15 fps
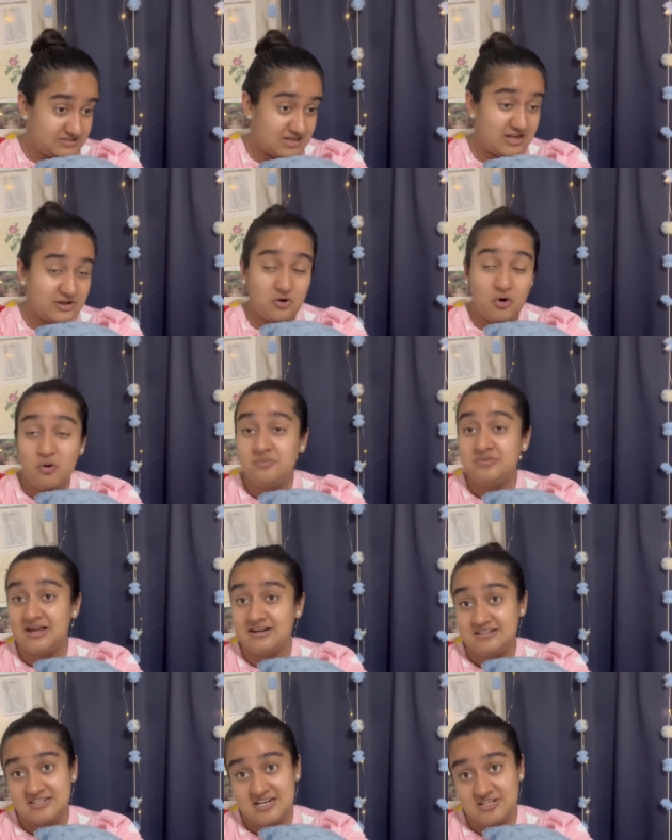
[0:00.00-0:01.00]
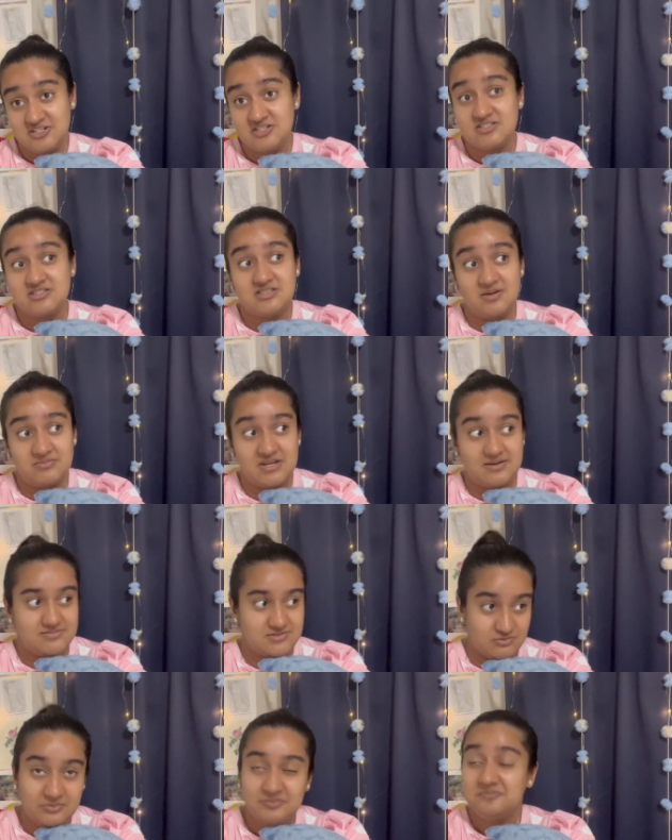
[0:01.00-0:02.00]
I hope that changes sometime
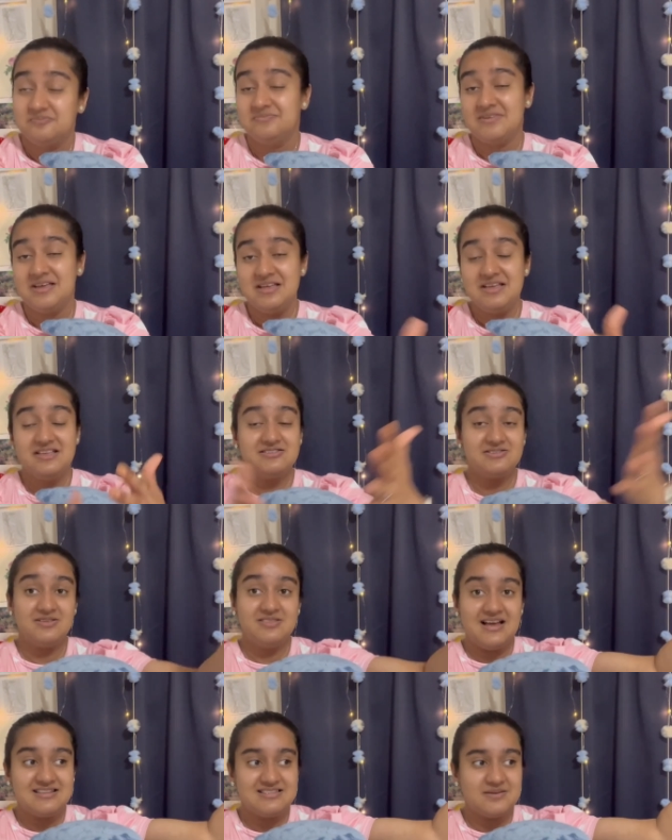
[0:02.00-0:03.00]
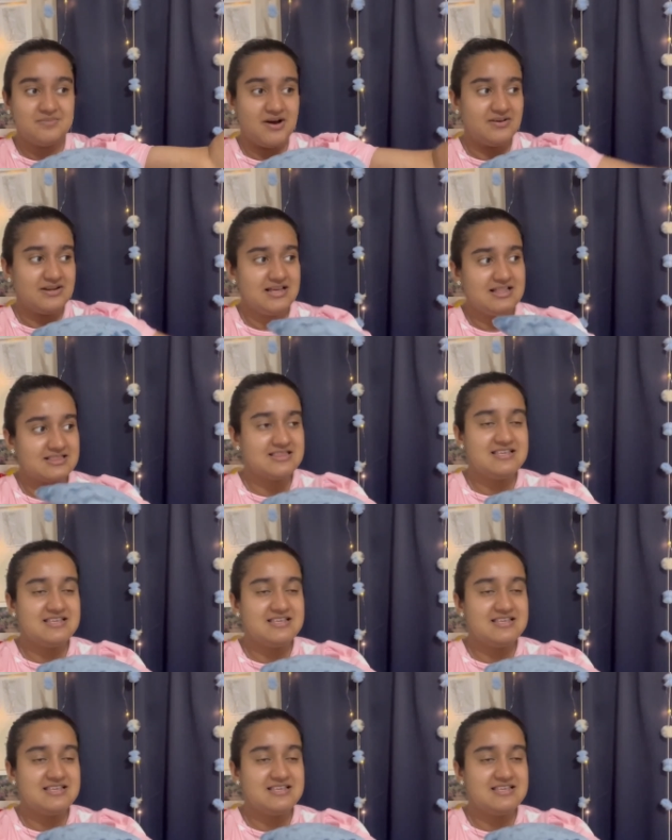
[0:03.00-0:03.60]
soon. So that's about it.